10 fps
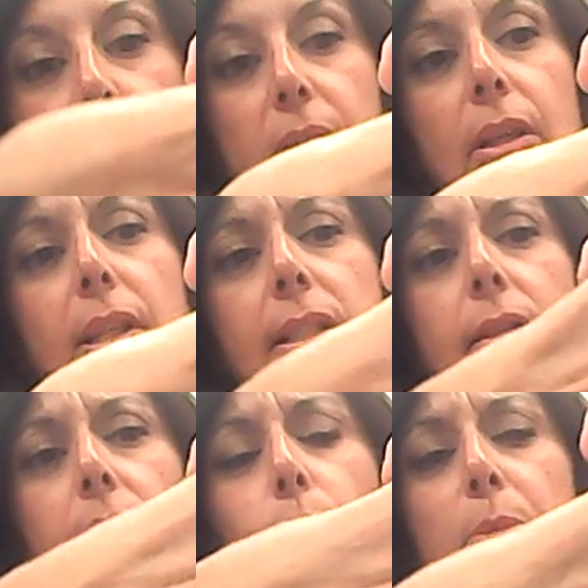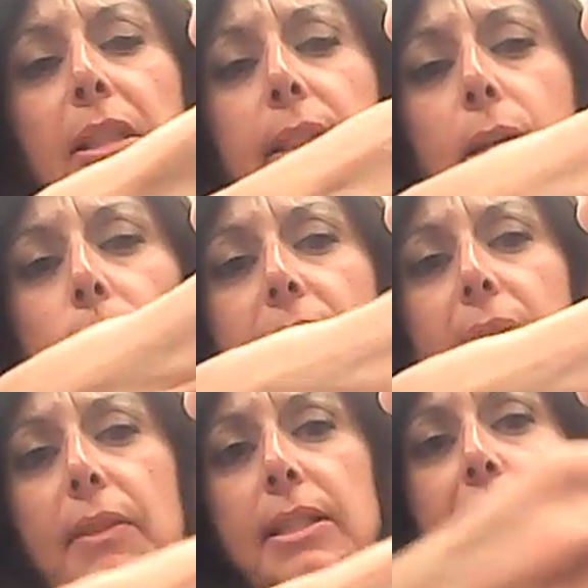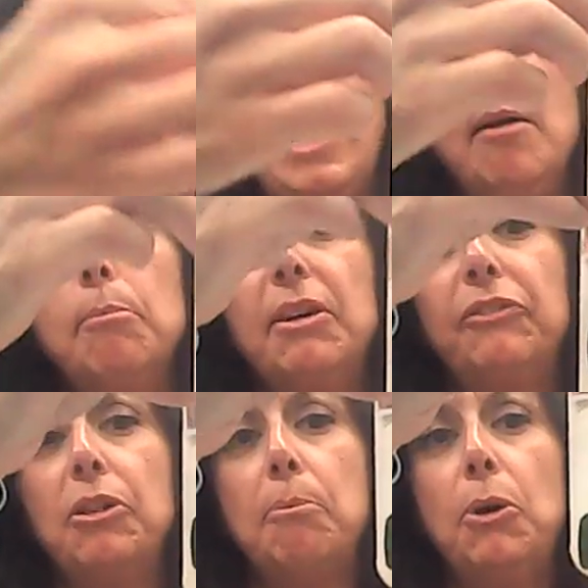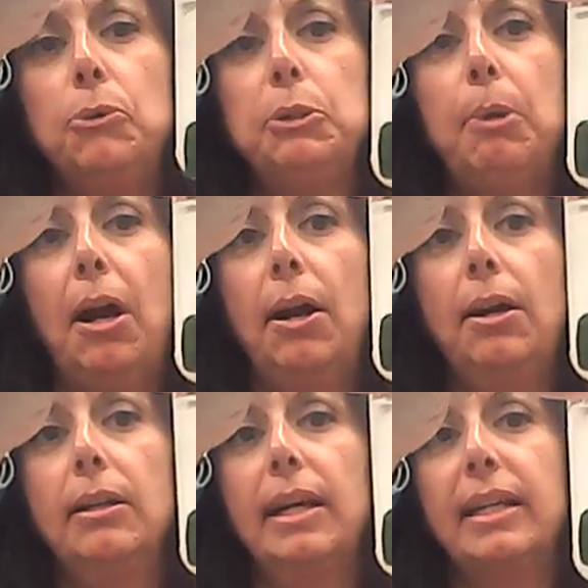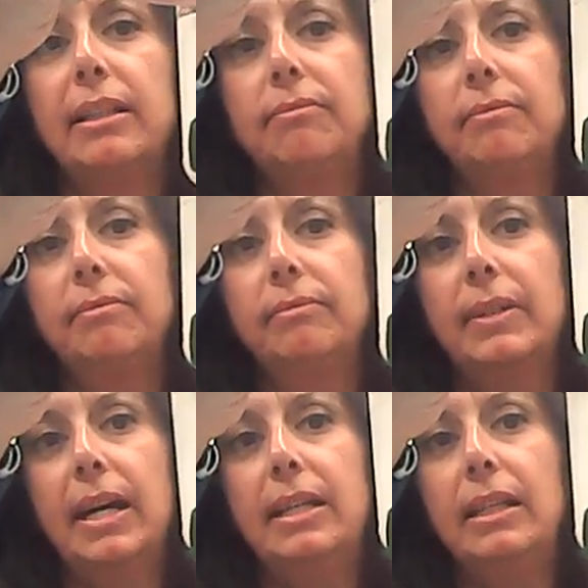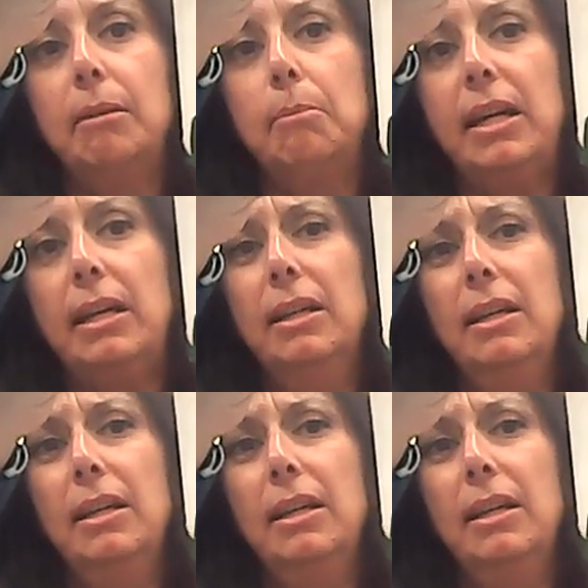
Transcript: It's a little bit liquidy at the top, but for the most part, I can kind of get my